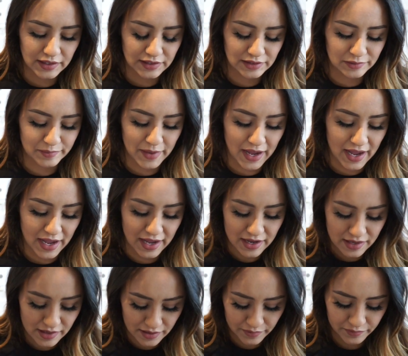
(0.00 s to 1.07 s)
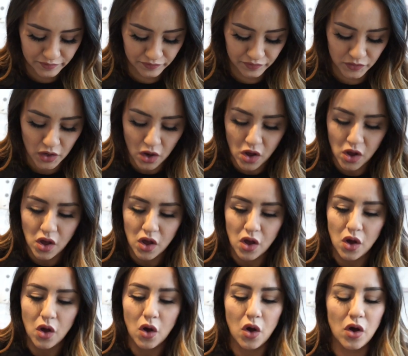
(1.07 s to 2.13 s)
this bag
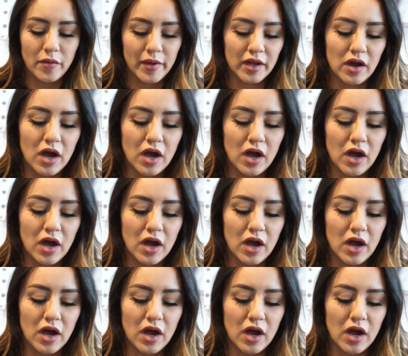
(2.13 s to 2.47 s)
Oh my